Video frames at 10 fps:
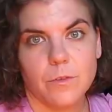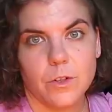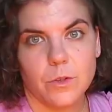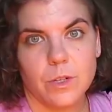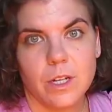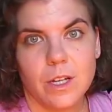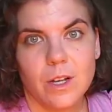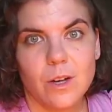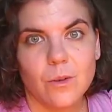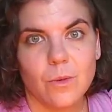food
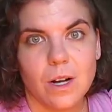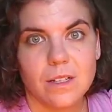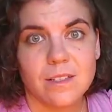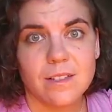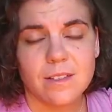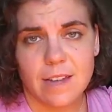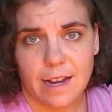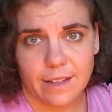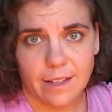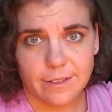was
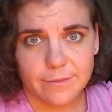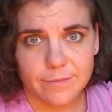snacking.